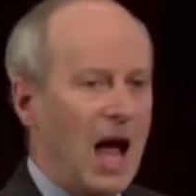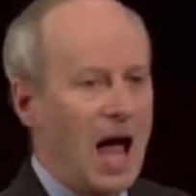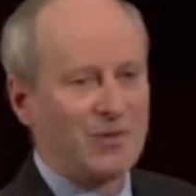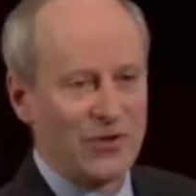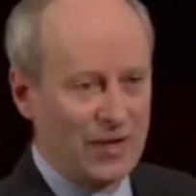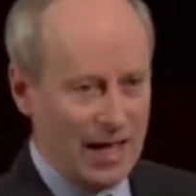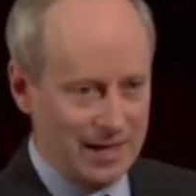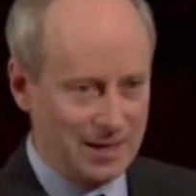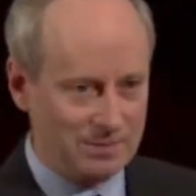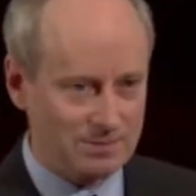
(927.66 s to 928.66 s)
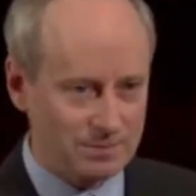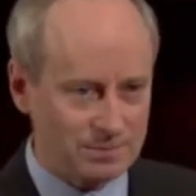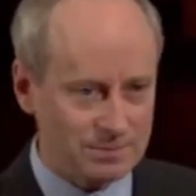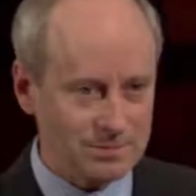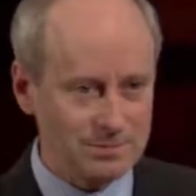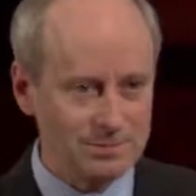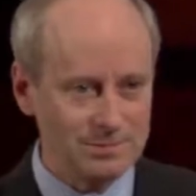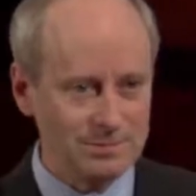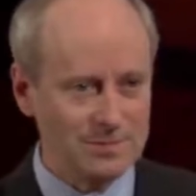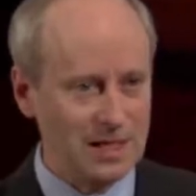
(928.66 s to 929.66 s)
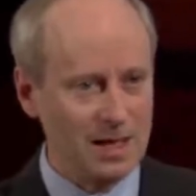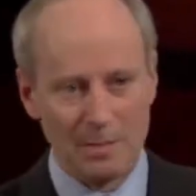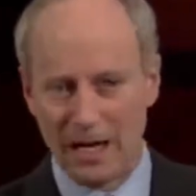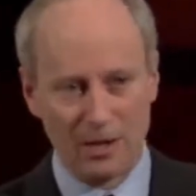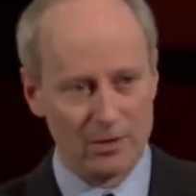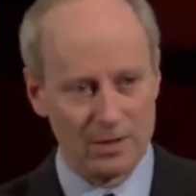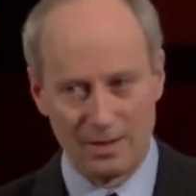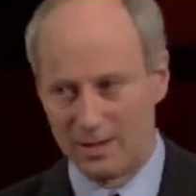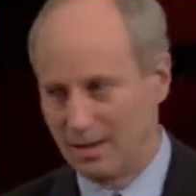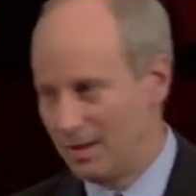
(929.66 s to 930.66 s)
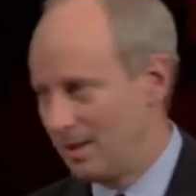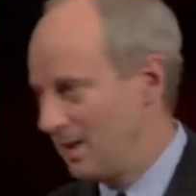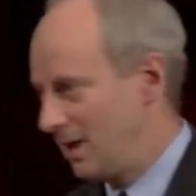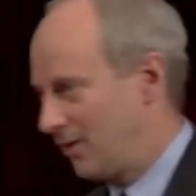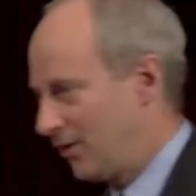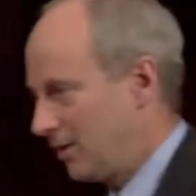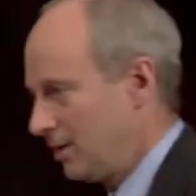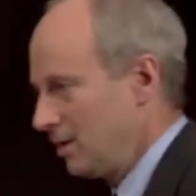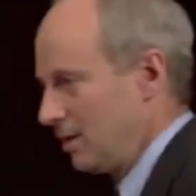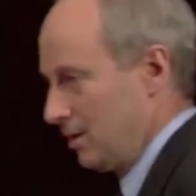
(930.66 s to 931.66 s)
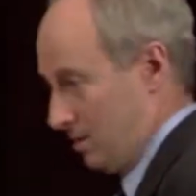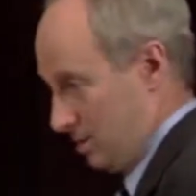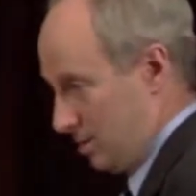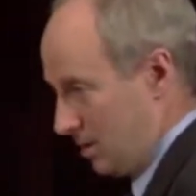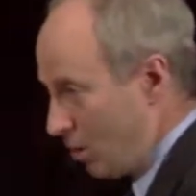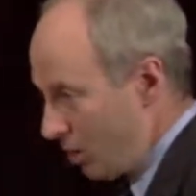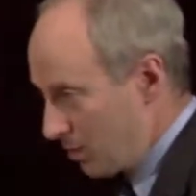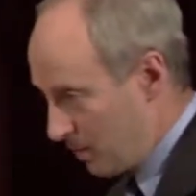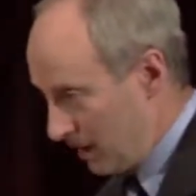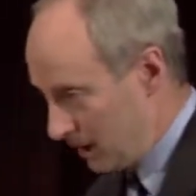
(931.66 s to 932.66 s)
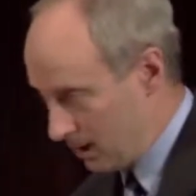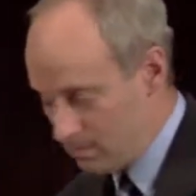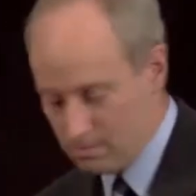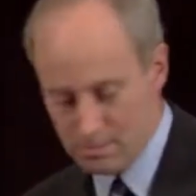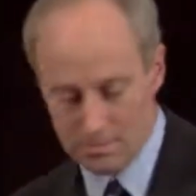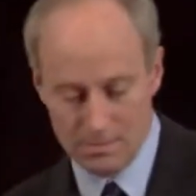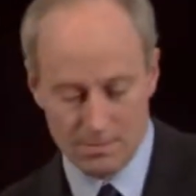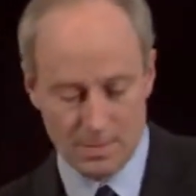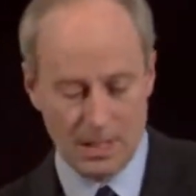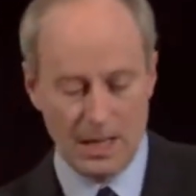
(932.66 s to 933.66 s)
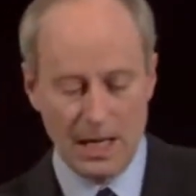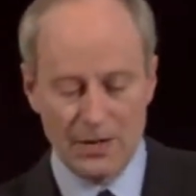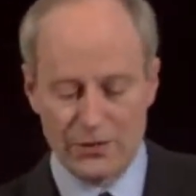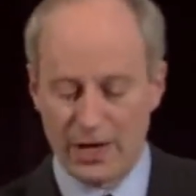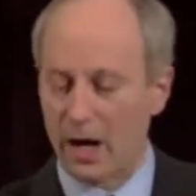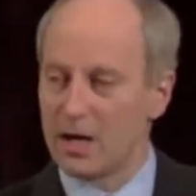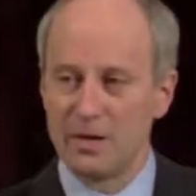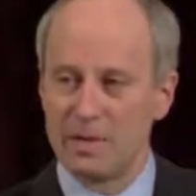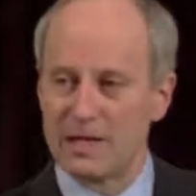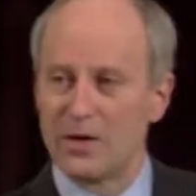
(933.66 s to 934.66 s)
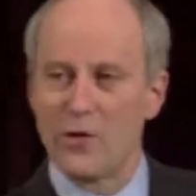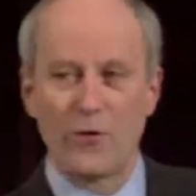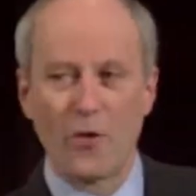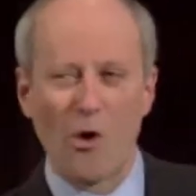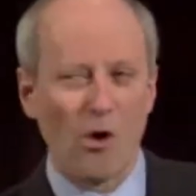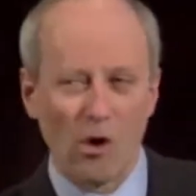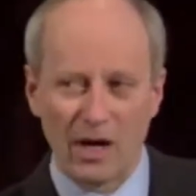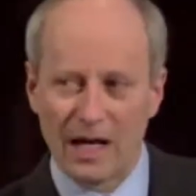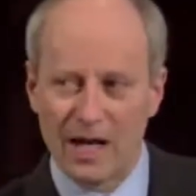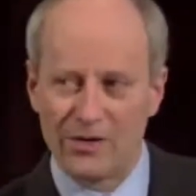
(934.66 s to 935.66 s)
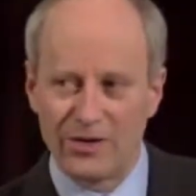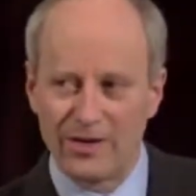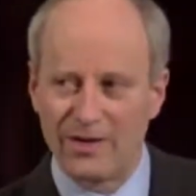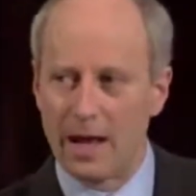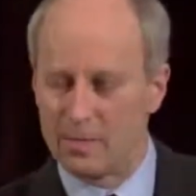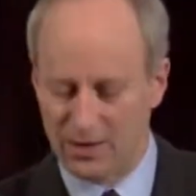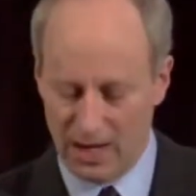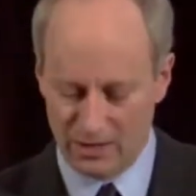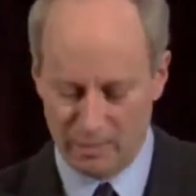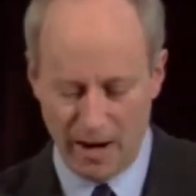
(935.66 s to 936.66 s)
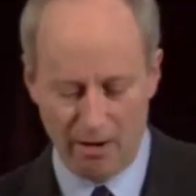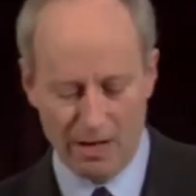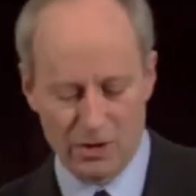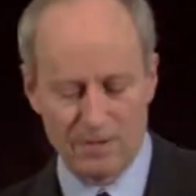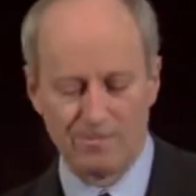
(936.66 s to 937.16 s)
I've said about this court opinion is an argument for or against same sex marriage,